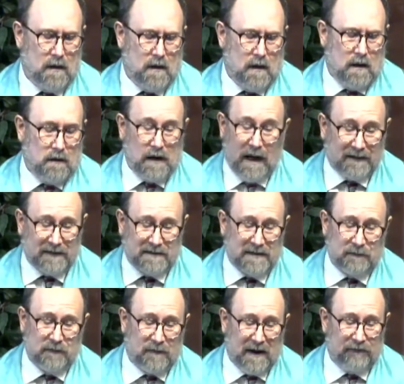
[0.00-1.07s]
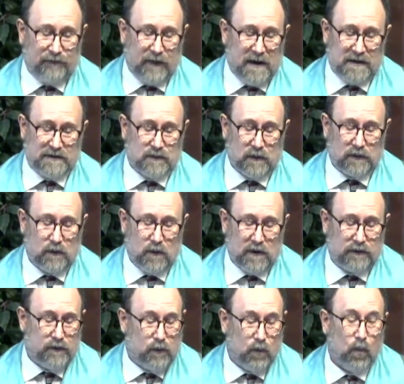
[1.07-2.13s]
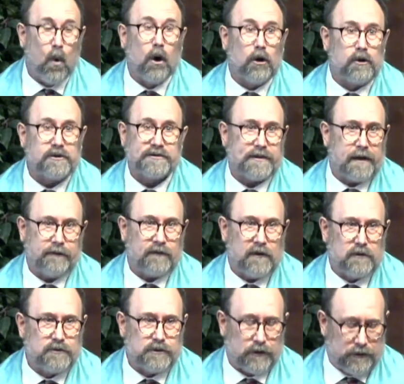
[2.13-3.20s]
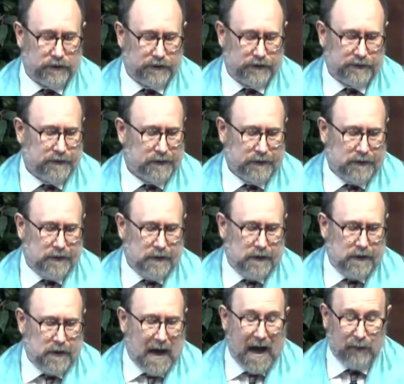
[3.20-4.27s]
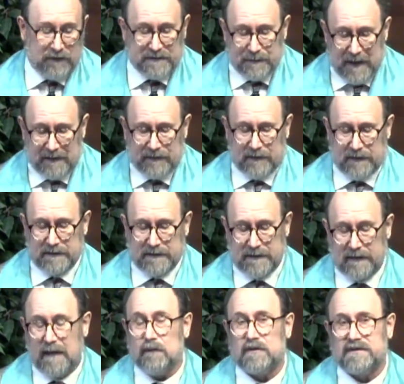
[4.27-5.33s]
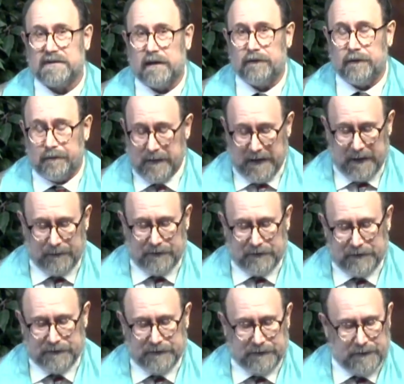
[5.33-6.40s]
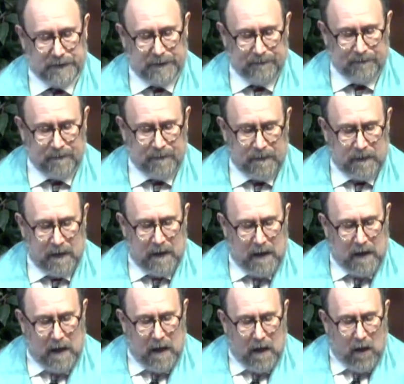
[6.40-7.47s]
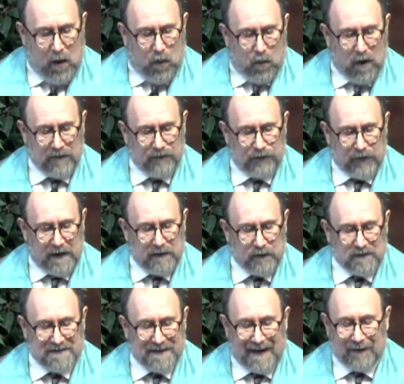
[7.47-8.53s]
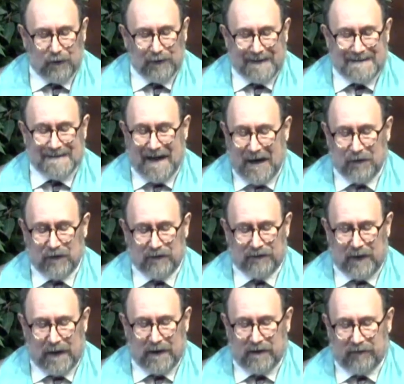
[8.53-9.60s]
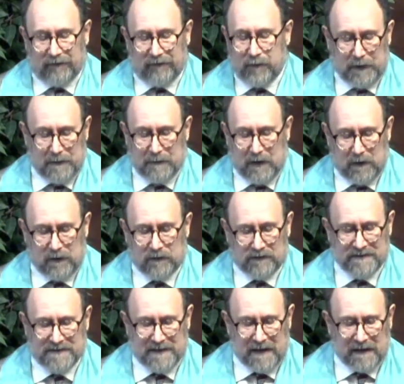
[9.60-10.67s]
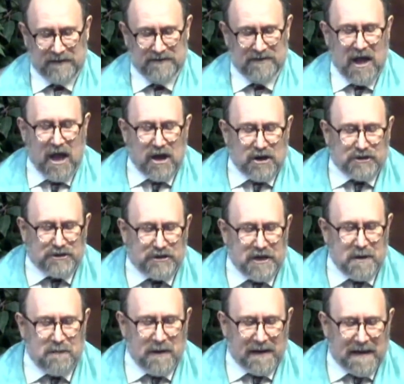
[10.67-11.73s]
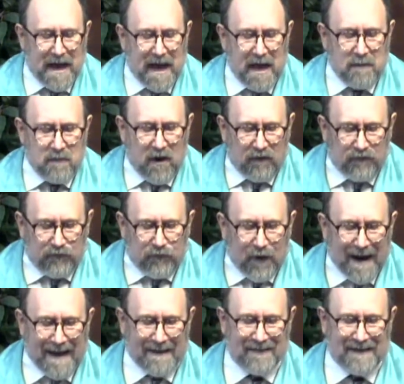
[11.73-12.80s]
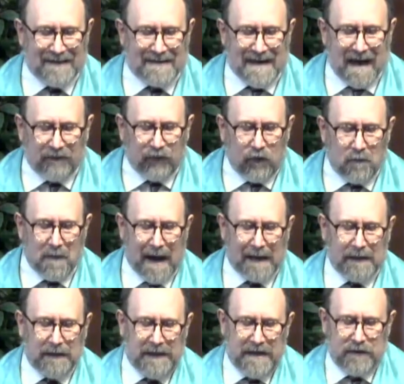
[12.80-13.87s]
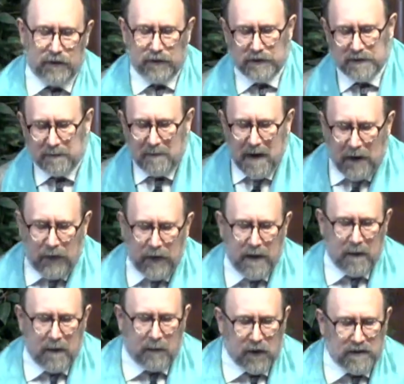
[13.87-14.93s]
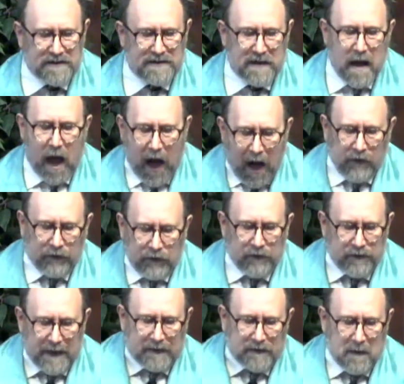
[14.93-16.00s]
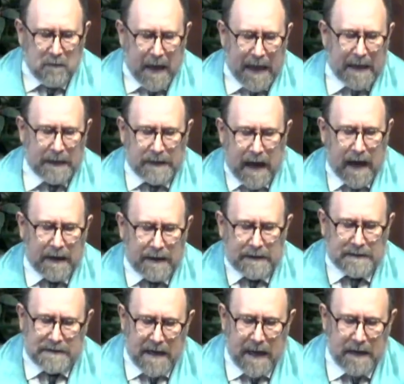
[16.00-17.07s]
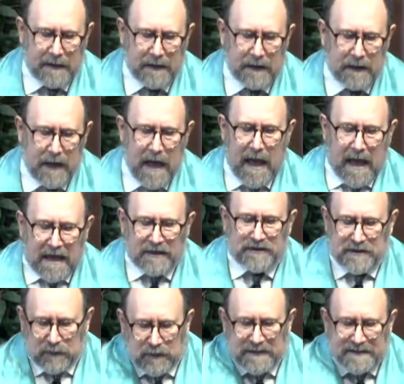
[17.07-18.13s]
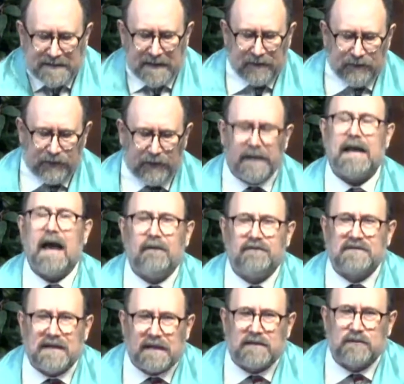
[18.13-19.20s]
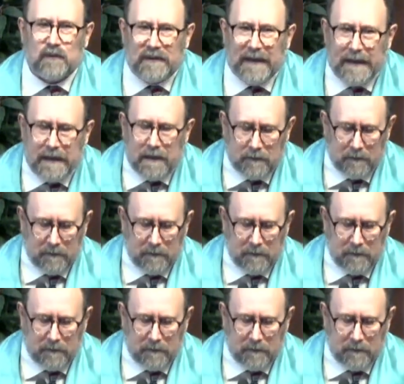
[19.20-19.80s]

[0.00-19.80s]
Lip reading: Not that some of my friends weren't going through worse at their churches. I was Methodist and they were Southern Baptist. One friend was not only terrified of premarital sex, she became afraid the devil might lead her to marry a person other than the man God intended, and she would sinfully have sex with him.